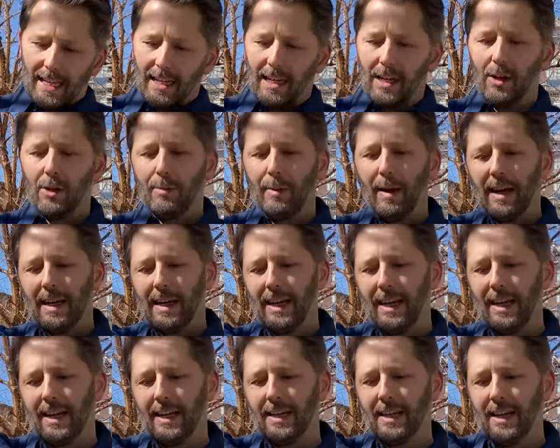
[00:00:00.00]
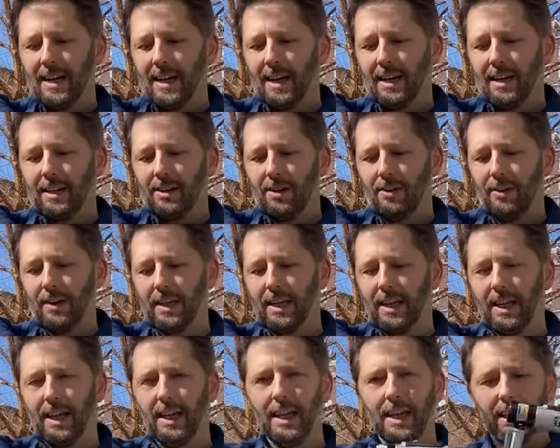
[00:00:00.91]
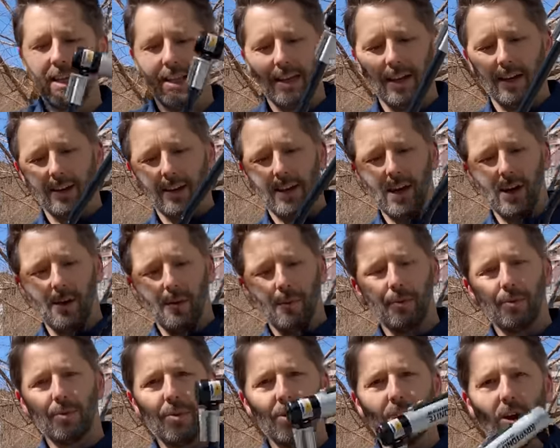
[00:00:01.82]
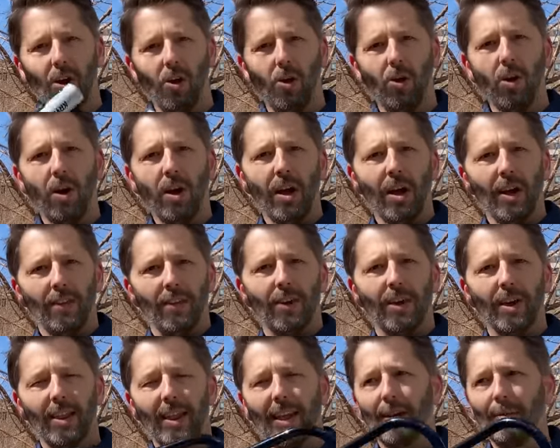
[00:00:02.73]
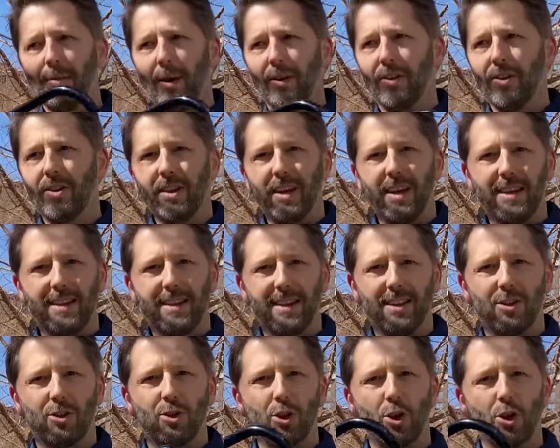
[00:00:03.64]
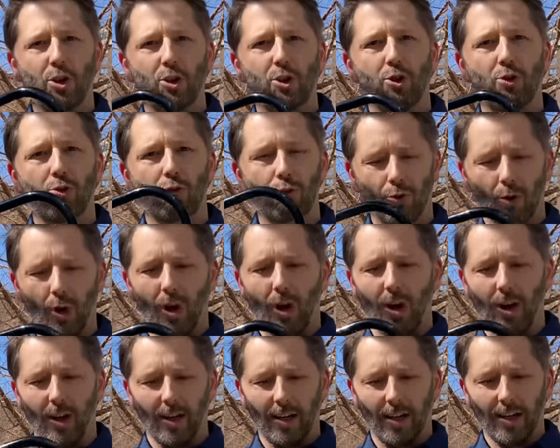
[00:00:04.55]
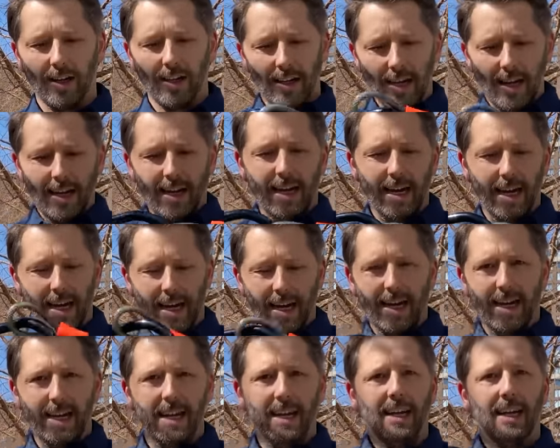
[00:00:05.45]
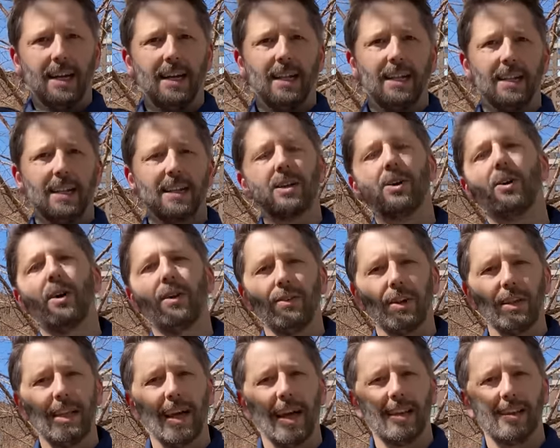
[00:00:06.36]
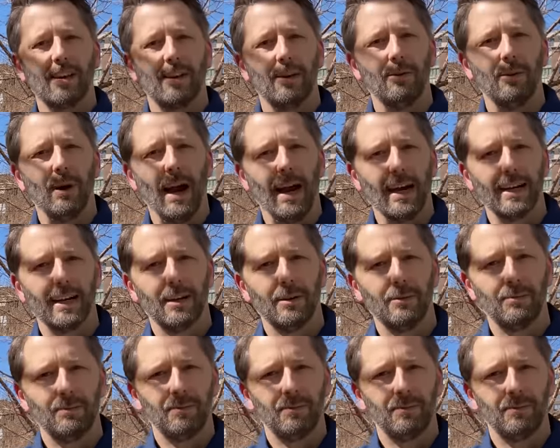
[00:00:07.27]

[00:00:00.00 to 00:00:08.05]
goes back in, turn the key, there you go. So the good thing about this is it's strong. Let's go give it a test on a rack.